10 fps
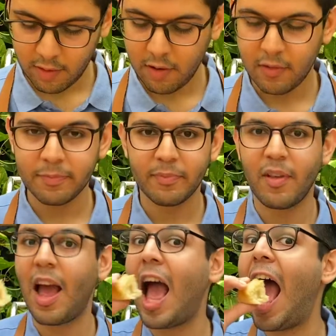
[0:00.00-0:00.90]
another
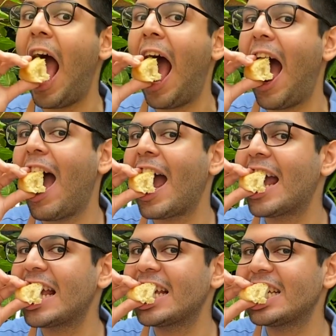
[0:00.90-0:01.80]
exciting recipe
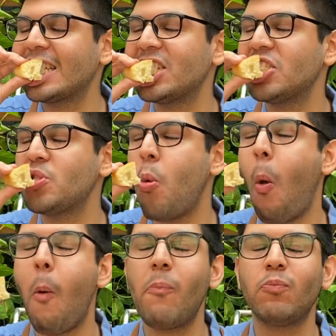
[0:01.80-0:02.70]
very soon.
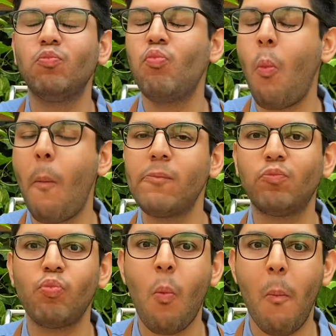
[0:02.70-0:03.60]
See you
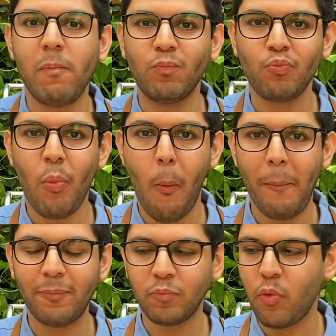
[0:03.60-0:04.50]
then. Bye.
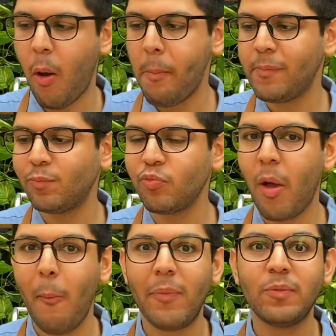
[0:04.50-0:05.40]

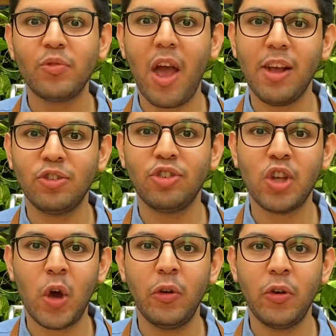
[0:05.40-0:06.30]
It's
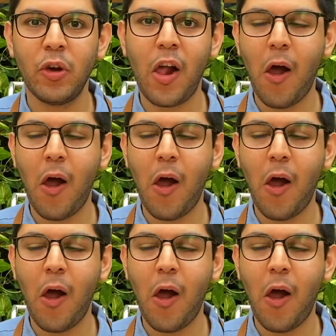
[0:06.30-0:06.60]
so good.